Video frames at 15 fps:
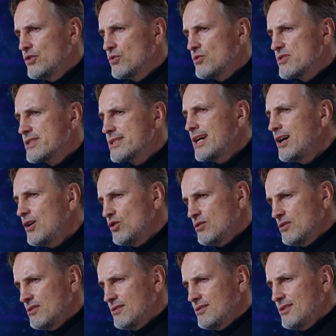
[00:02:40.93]
to
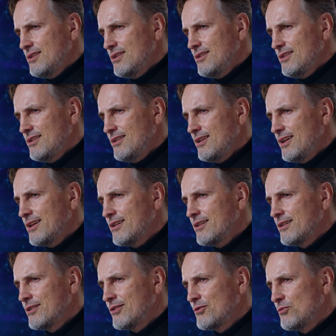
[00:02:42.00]
sound like
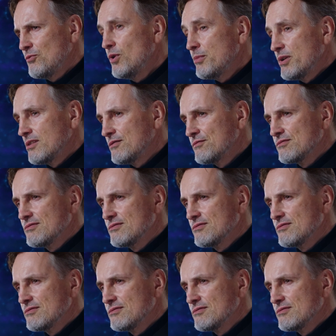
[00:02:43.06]
a woman.